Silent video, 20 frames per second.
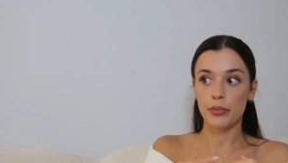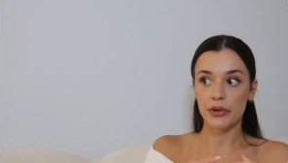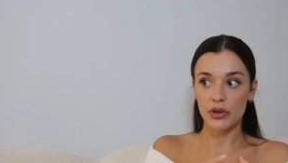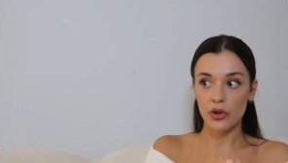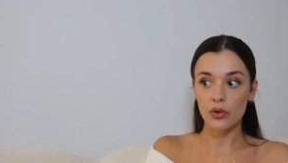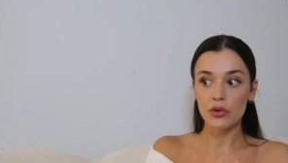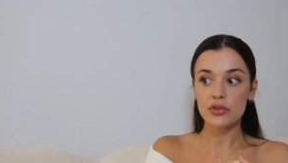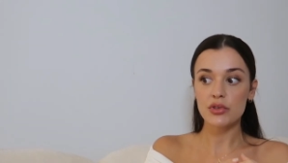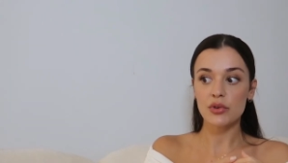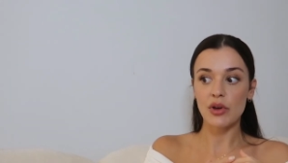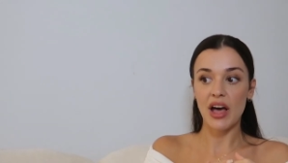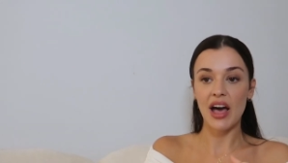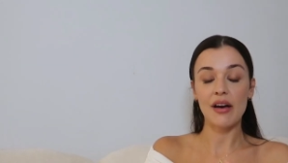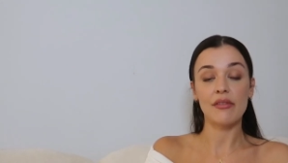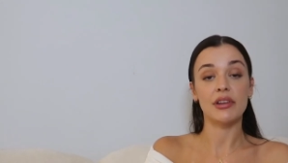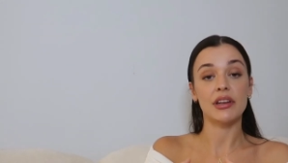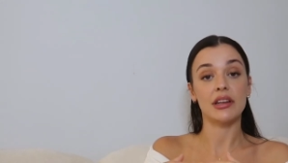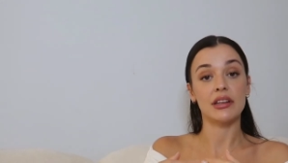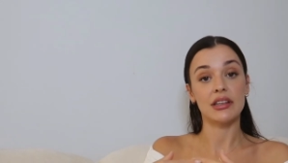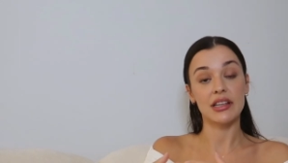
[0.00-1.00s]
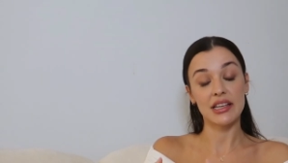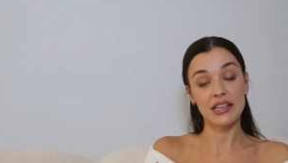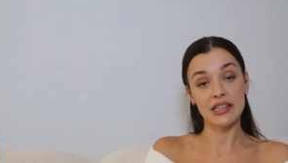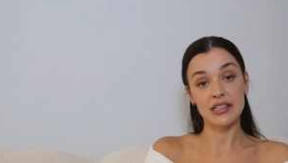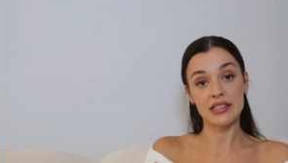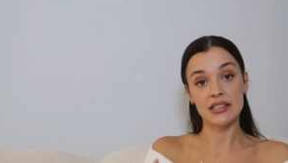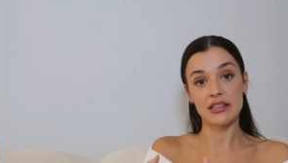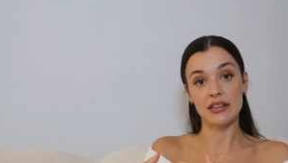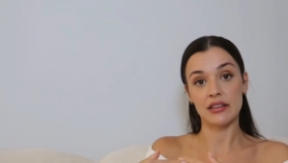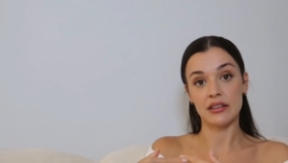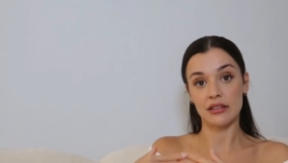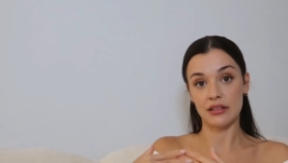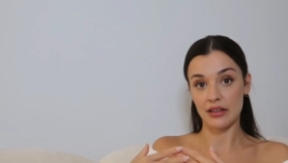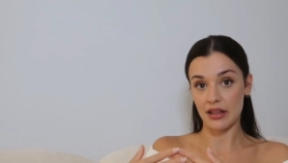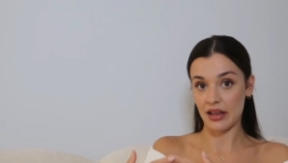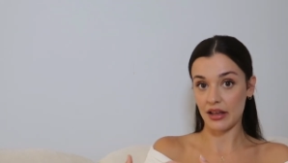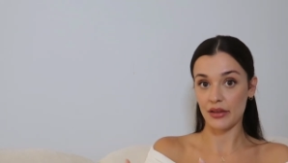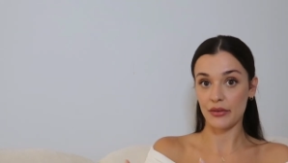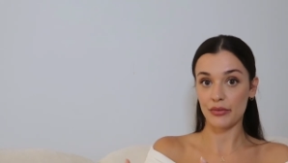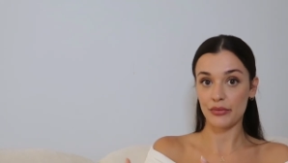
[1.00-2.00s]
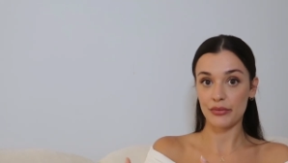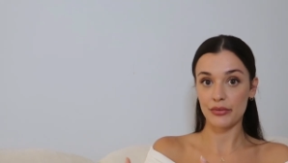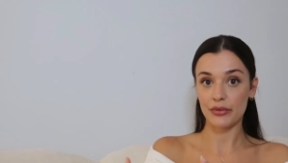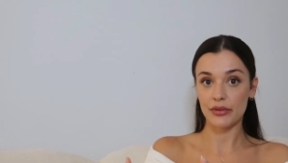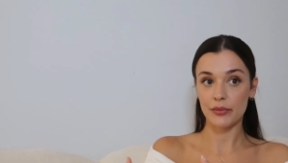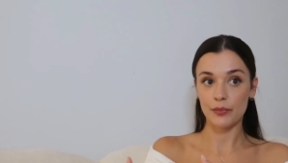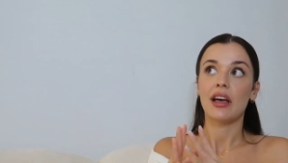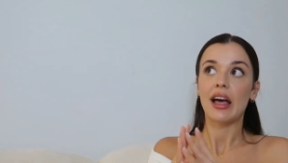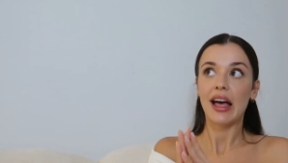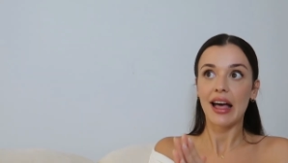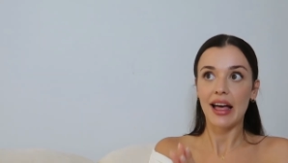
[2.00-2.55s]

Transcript: but also having an easier life